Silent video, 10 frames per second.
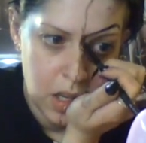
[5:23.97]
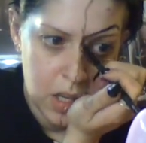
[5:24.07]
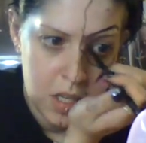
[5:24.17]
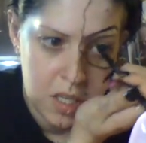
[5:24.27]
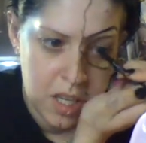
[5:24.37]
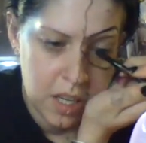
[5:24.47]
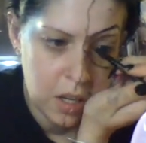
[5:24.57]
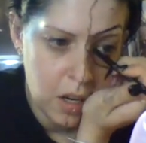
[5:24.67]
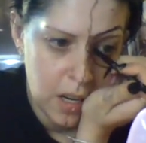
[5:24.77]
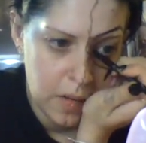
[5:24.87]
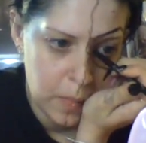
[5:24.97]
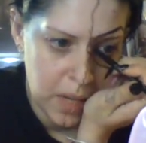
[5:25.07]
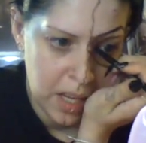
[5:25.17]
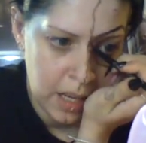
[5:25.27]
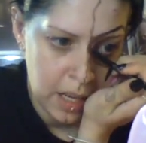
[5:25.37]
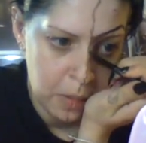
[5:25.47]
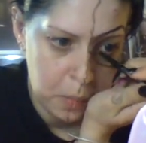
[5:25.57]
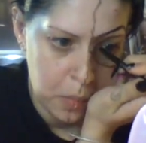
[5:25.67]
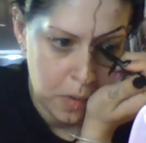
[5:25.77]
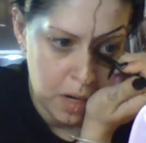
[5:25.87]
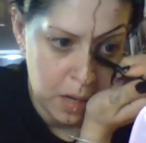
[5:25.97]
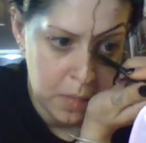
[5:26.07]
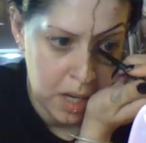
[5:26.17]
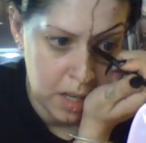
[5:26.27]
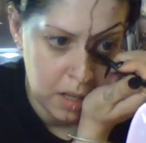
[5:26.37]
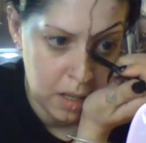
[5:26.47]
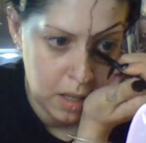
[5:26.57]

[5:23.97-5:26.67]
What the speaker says: she had gone from being a prominent